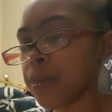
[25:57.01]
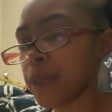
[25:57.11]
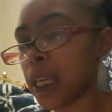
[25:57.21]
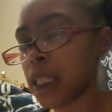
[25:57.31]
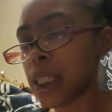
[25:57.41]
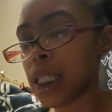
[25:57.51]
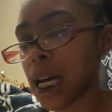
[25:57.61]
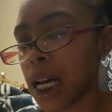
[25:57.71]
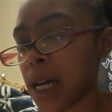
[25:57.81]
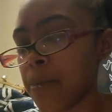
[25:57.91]
At this
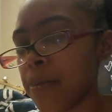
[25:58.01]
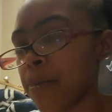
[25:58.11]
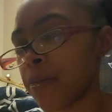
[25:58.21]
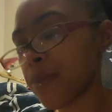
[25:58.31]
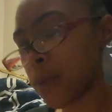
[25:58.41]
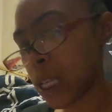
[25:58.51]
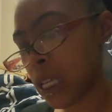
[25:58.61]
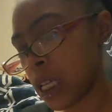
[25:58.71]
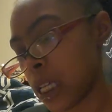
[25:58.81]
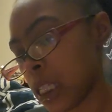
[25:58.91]
time,
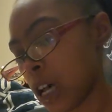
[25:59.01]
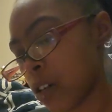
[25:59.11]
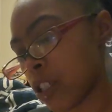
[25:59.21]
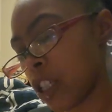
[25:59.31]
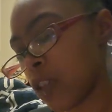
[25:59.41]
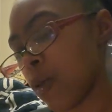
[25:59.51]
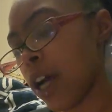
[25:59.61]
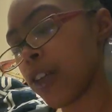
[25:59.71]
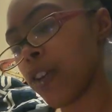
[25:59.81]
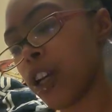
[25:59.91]
talk to you.
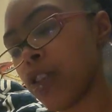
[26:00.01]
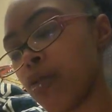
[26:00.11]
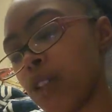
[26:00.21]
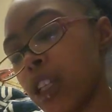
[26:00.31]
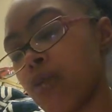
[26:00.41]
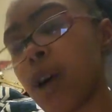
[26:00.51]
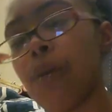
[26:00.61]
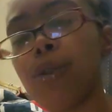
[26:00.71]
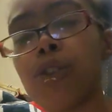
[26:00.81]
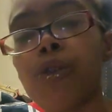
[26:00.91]
Write a gratitude list. Write
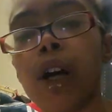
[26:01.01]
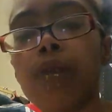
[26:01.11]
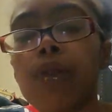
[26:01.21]
what you're grateful